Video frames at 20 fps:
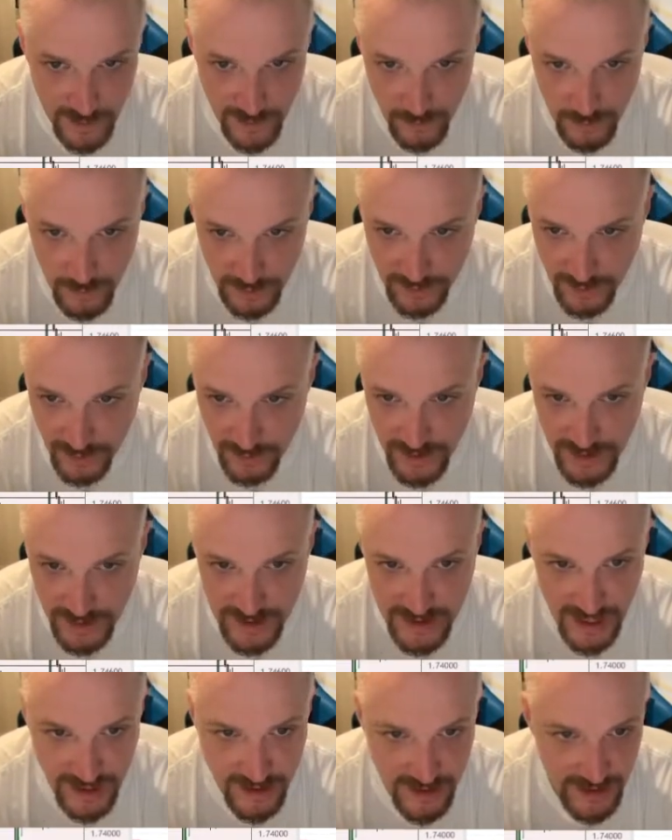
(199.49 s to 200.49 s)
we'll do this
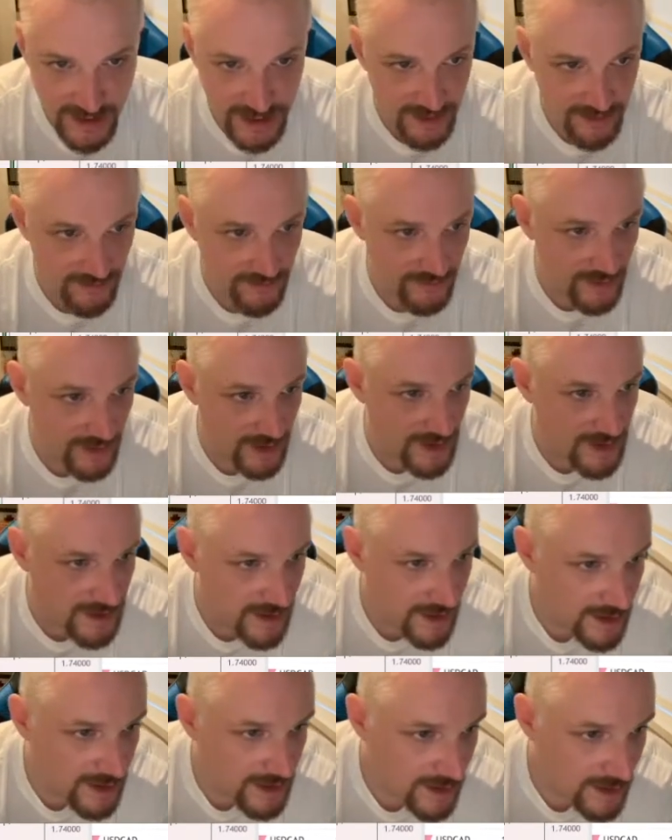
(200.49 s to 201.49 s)
section here first.
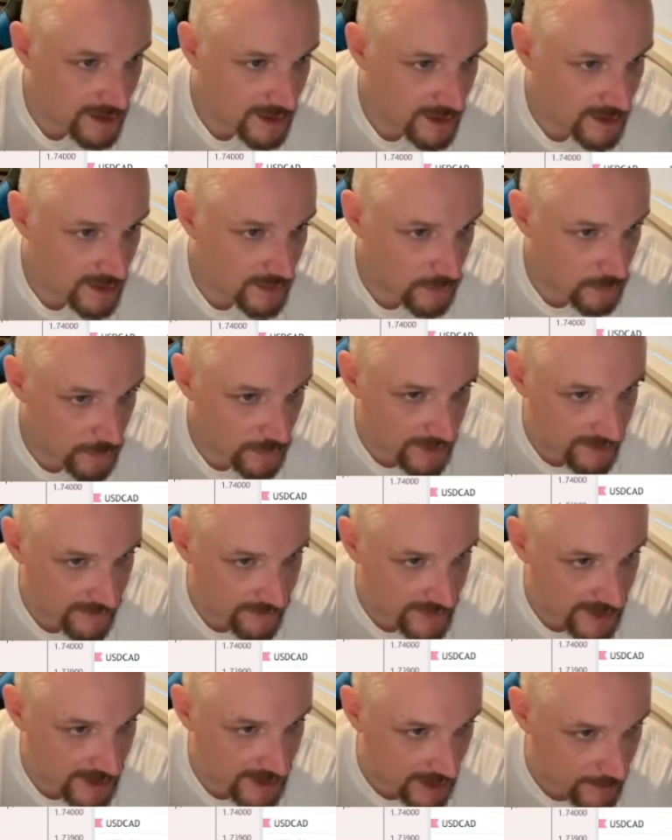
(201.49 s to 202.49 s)

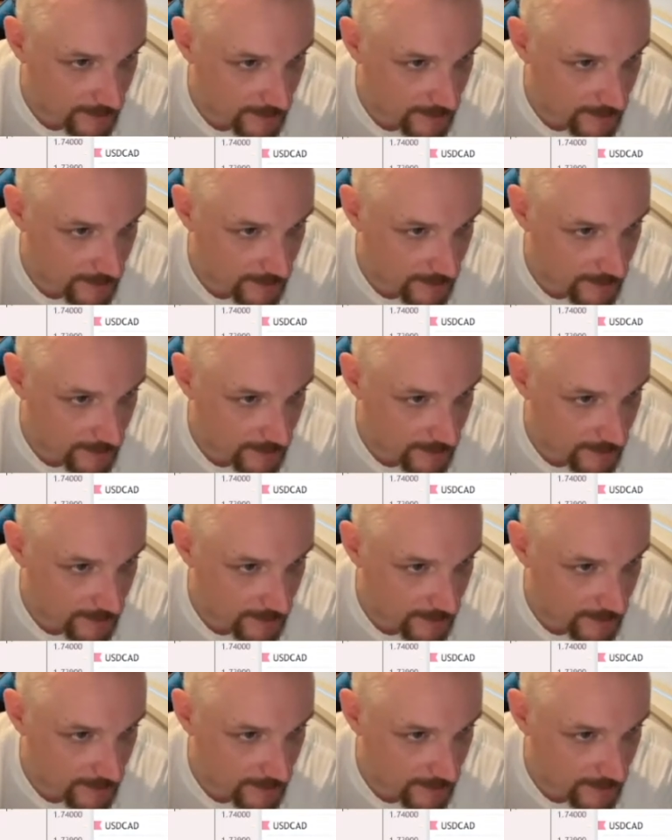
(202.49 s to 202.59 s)
We've came